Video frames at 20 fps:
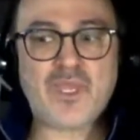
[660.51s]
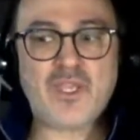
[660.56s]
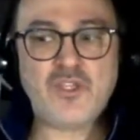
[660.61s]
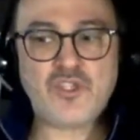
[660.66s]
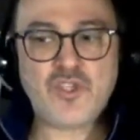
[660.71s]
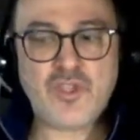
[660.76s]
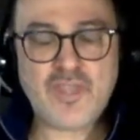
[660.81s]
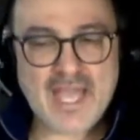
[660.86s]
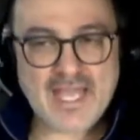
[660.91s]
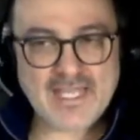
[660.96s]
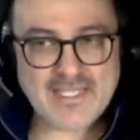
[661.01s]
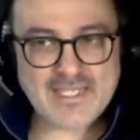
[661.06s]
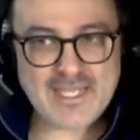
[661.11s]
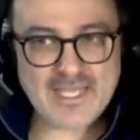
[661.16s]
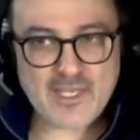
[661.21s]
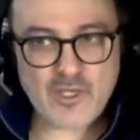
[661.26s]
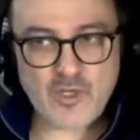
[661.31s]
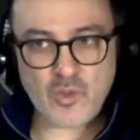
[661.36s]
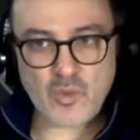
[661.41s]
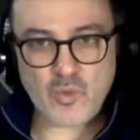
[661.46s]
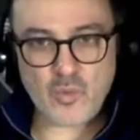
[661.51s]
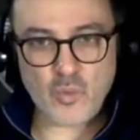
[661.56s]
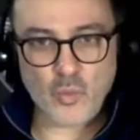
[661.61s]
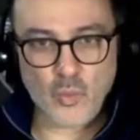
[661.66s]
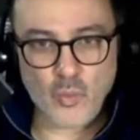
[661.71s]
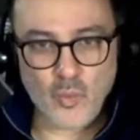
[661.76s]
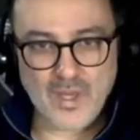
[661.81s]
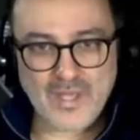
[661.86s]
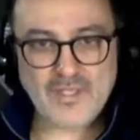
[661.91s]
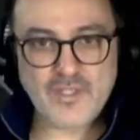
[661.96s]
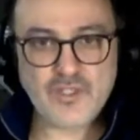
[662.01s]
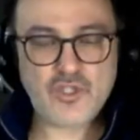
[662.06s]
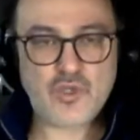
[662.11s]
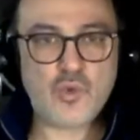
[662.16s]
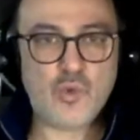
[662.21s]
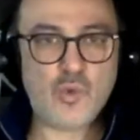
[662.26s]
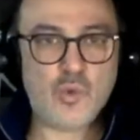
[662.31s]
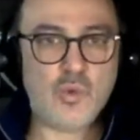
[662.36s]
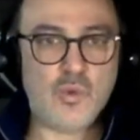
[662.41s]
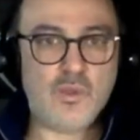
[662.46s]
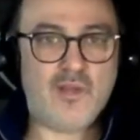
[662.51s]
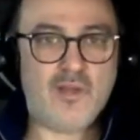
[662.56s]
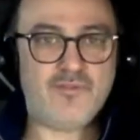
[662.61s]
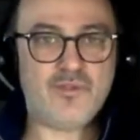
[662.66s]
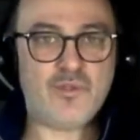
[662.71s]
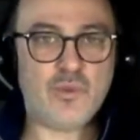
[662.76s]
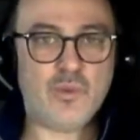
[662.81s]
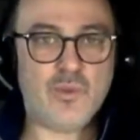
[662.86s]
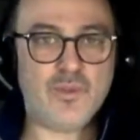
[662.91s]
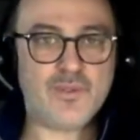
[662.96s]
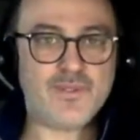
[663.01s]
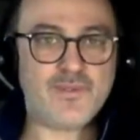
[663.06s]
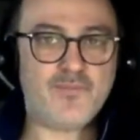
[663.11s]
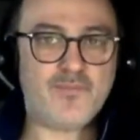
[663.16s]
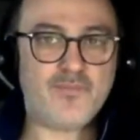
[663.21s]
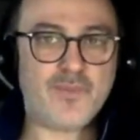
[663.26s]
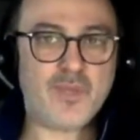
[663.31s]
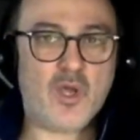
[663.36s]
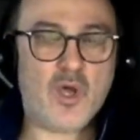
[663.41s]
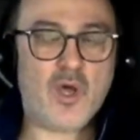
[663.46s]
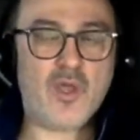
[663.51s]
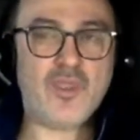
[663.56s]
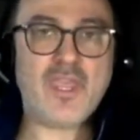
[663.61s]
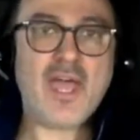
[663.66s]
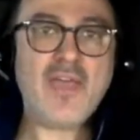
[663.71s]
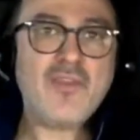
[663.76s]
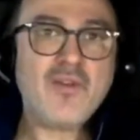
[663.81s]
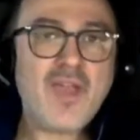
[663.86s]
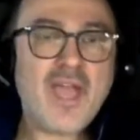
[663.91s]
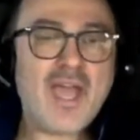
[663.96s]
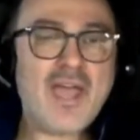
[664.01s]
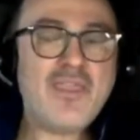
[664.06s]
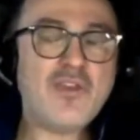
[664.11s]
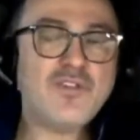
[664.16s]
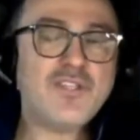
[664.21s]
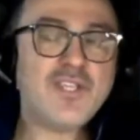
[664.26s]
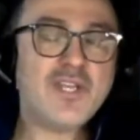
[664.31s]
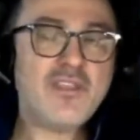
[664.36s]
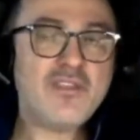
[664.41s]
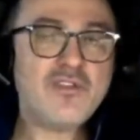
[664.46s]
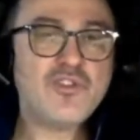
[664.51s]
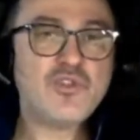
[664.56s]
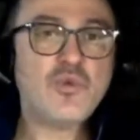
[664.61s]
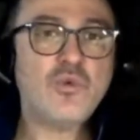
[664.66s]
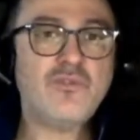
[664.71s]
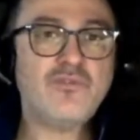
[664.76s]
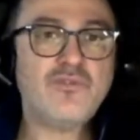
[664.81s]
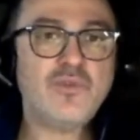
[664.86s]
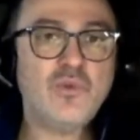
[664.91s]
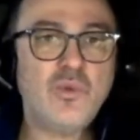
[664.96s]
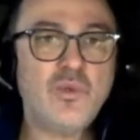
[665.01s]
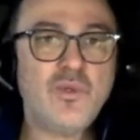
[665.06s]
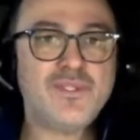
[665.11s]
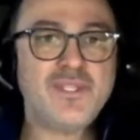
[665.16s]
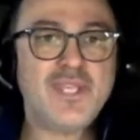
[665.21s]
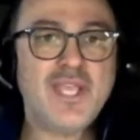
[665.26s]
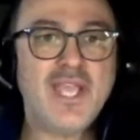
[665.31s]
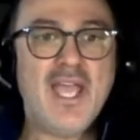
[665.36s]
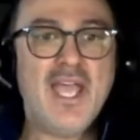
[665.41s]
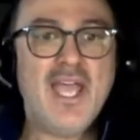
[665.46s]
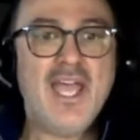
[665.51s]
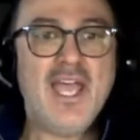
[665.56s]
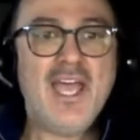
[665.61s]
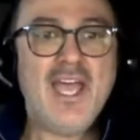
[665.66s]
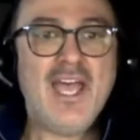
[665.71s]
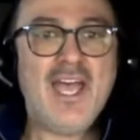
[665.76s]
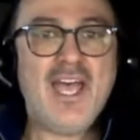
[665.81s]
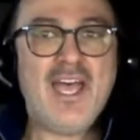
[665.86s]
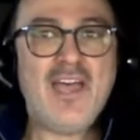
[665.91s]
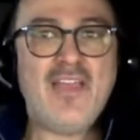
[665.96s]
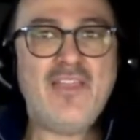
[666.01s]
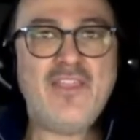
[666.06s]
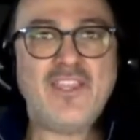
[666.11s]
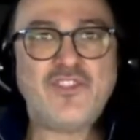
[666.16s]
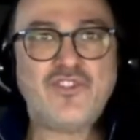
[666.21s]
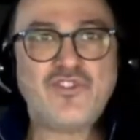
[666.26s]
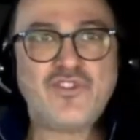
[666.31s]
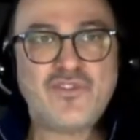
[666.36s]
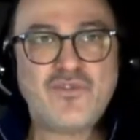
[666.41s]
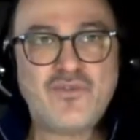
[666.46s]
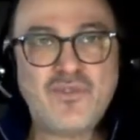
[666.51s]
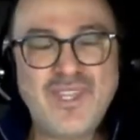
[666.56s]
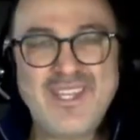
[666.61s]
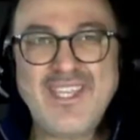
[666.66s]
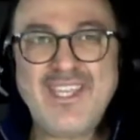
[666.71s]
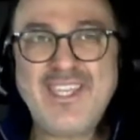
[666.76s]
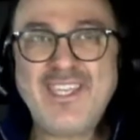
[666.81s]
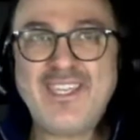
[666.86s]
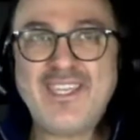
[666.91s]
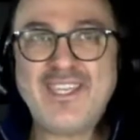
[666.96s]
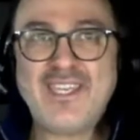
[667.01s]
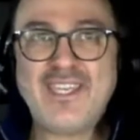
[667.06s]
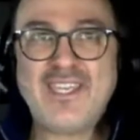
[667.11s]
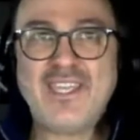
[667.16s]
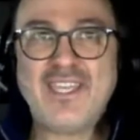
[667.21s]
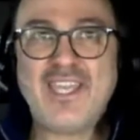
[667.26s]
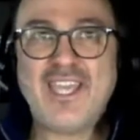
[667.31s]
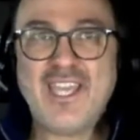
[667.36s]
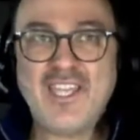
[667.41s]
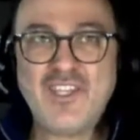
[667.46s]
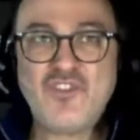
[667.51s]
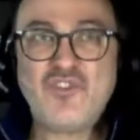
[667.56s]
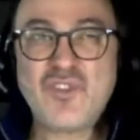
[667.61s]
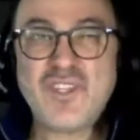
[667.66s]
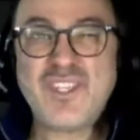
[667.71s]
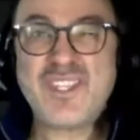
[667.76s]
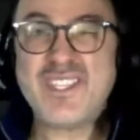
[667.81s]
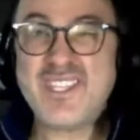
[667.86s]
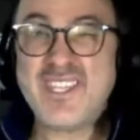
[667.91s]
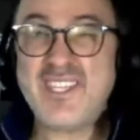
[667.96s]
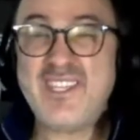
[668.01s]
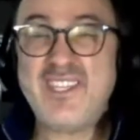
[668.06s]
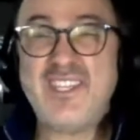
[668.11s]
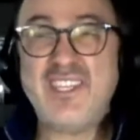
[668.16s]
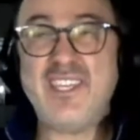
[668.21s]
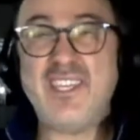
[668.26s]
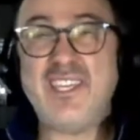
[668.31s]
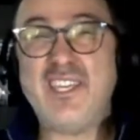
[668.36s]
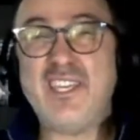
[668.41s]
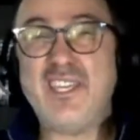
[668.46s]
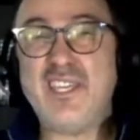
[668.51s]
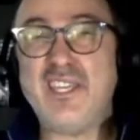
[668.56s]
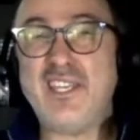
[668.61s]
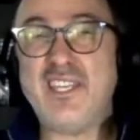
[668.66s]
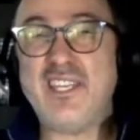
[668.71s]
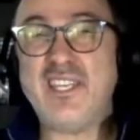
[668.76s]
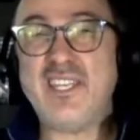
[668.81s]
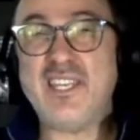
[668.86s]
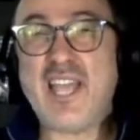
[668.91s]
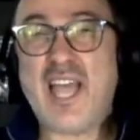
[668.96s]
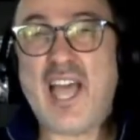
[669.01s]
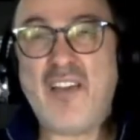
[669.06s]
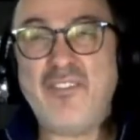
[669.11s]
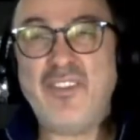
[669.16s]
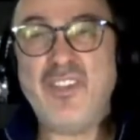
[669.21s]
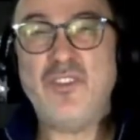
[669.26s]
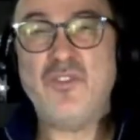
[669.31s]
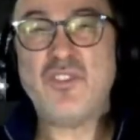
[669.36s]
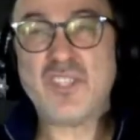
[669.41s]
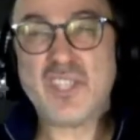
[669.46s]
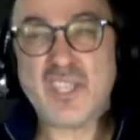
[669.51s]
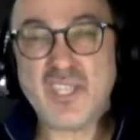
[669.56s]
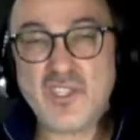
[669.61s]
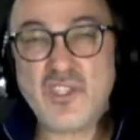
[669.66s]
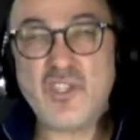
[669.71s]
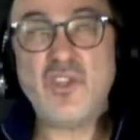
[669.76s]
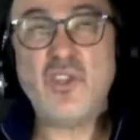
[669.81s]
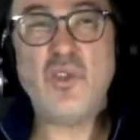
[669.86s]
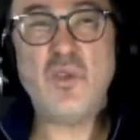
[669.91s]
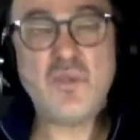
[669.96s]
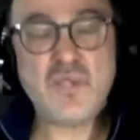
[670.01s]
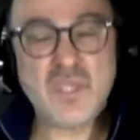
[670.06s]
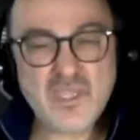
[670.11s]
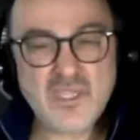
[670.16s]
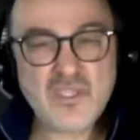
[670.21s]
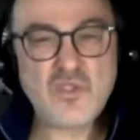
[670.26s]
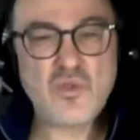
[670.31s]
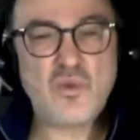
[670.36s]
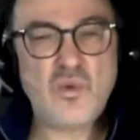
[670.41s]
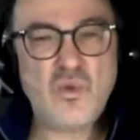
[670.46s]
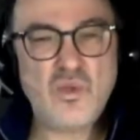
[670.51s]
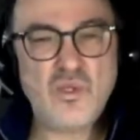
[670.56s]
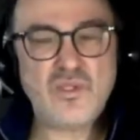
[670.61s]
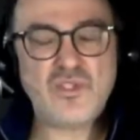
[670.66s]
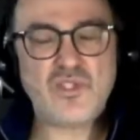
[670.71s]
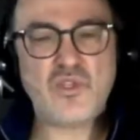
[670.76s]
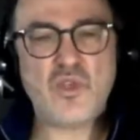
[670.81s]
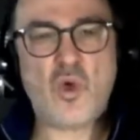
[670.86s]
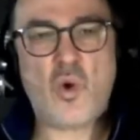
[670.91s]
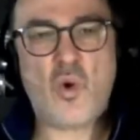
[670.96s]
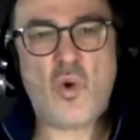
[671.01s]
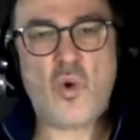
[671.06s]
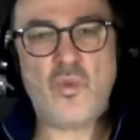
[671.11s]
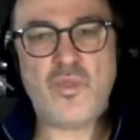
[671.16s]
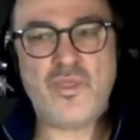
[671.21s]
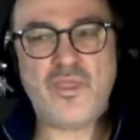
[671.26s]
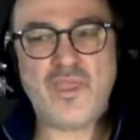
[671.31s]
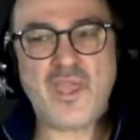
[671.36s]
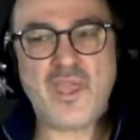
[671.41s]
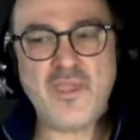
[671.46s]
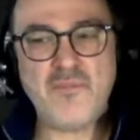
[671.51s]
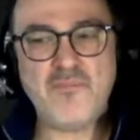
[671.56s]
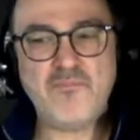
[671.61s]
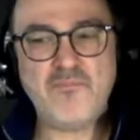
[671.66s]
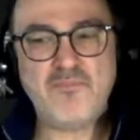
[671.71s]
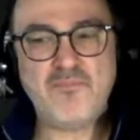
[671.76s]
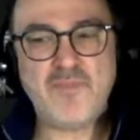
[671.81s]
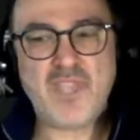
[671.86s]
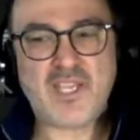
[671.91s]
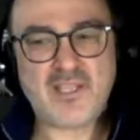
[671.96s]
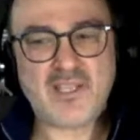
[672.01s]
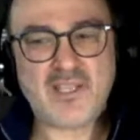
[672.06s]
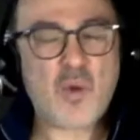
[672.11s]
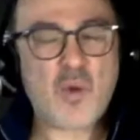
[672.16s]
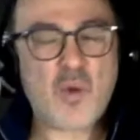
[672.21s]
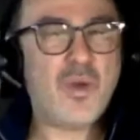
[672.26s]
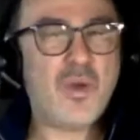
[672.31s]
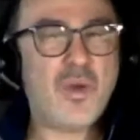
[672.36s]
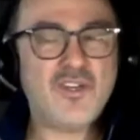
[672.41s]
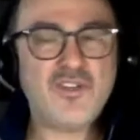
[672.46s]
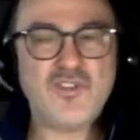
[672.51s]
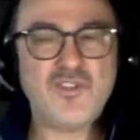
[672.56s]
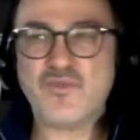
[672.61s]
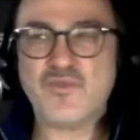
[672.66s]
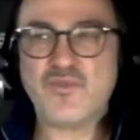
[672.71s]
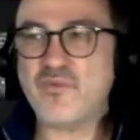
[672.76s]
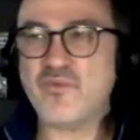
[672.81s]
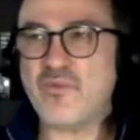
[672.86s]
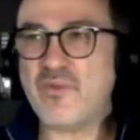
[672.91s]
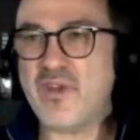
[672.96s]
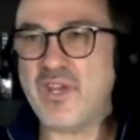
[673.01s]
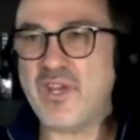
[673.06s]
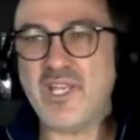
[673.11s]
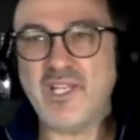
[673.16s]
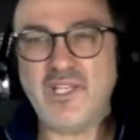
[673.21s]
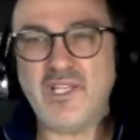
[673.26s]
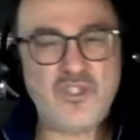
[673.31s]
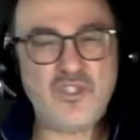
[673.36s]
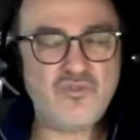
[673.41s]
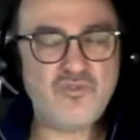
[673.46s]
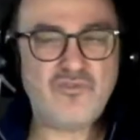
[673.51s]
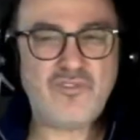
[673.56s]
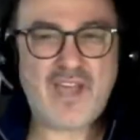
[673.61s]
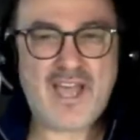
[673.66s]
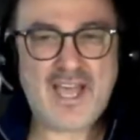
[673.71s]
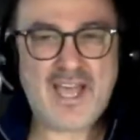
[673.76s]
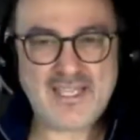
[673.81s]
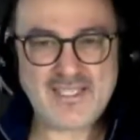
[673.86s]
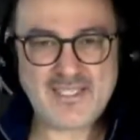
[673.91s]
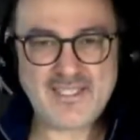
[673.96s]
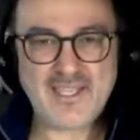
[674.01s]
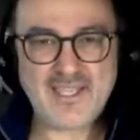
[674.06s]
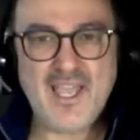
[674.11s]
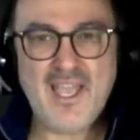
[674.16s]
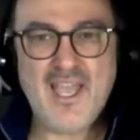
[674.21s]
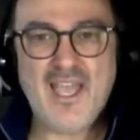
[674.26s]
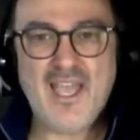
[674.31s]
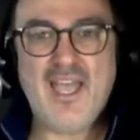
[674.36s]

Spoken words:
So that's like, one school of tools. On the other hand, there's another school of tools that's really interested in having you just continue using the tool. So they declare winners really too fast.